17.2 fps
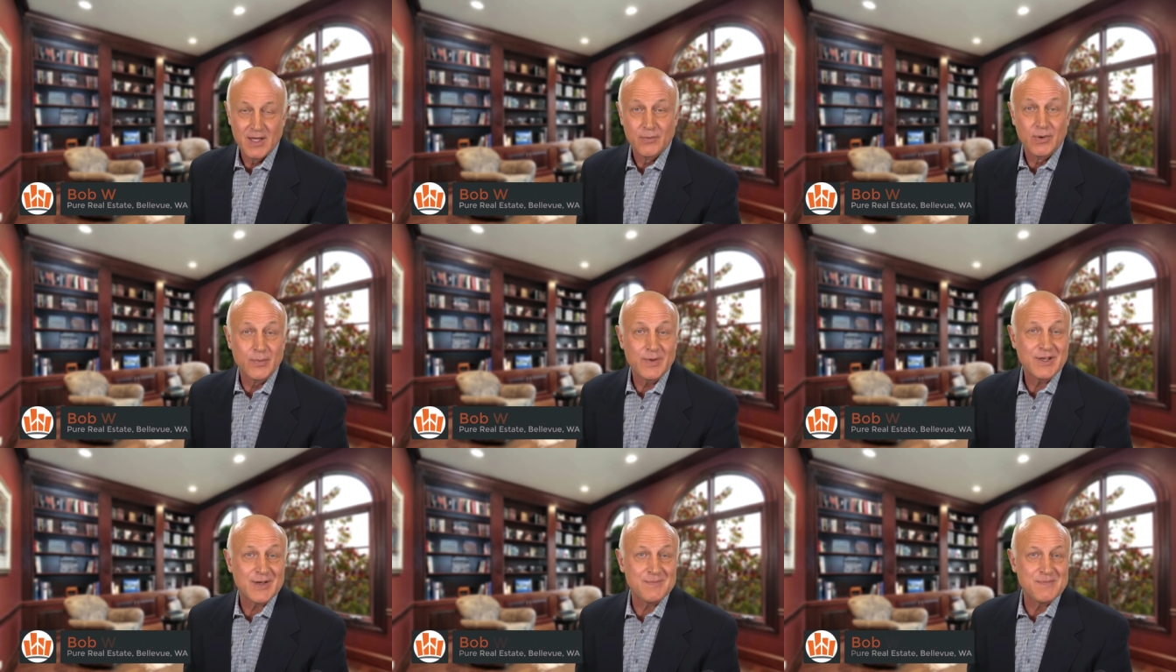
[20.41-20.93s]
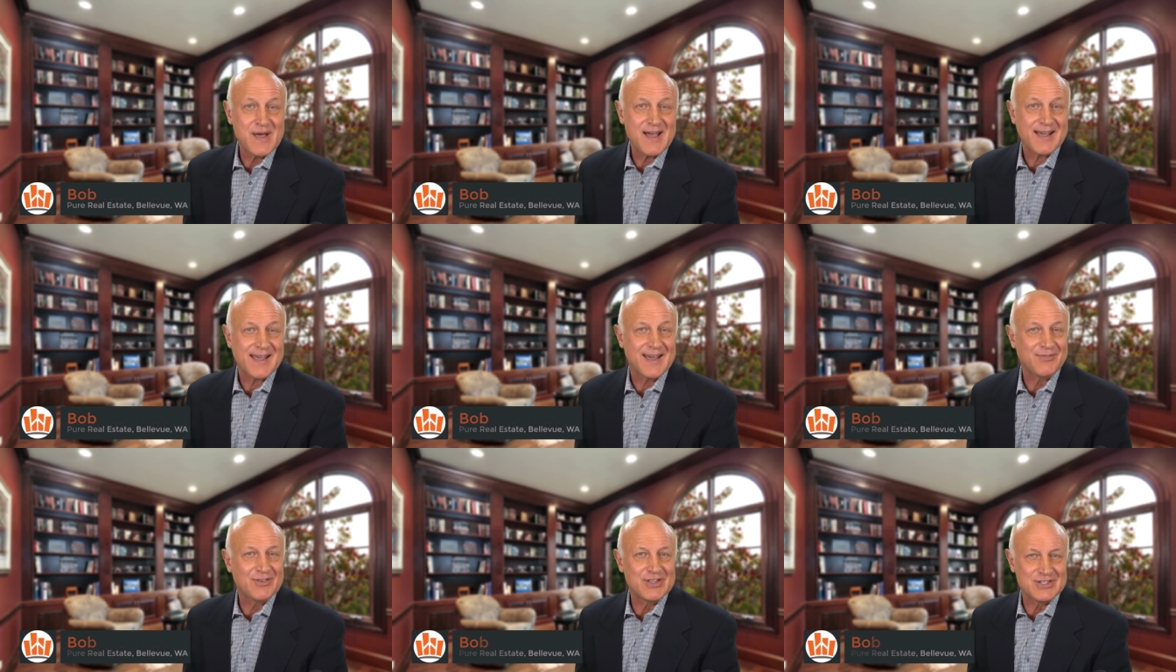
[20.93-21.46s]
When we come
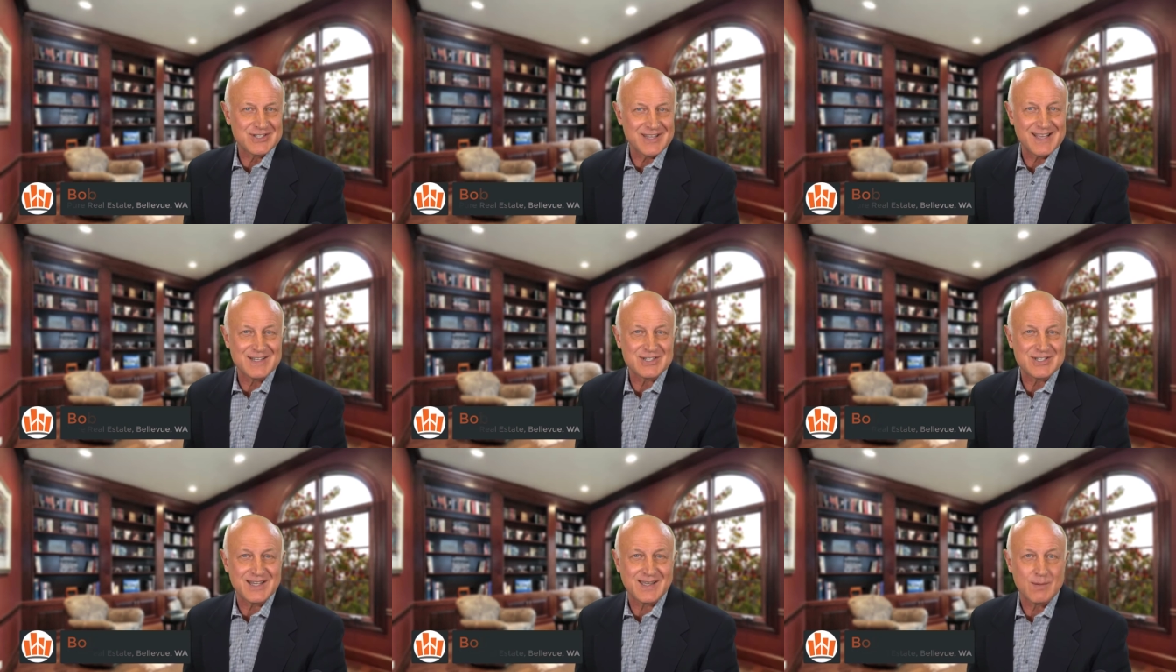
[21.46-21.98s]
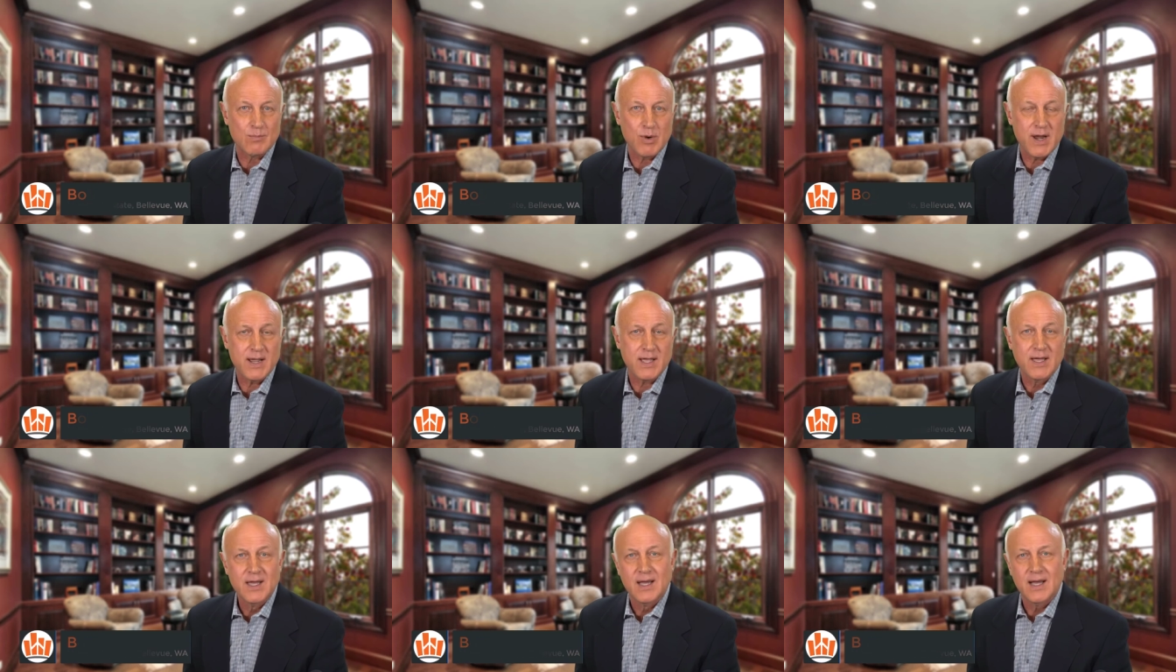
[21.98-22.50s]
back after this 8-second
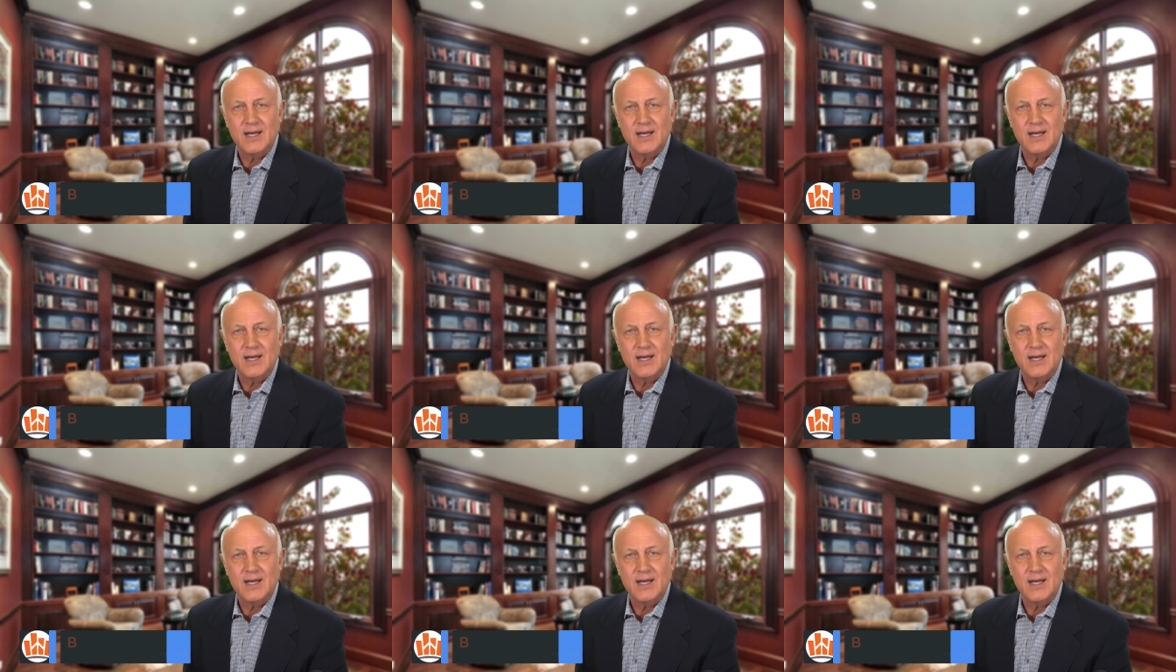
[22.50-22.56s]
break,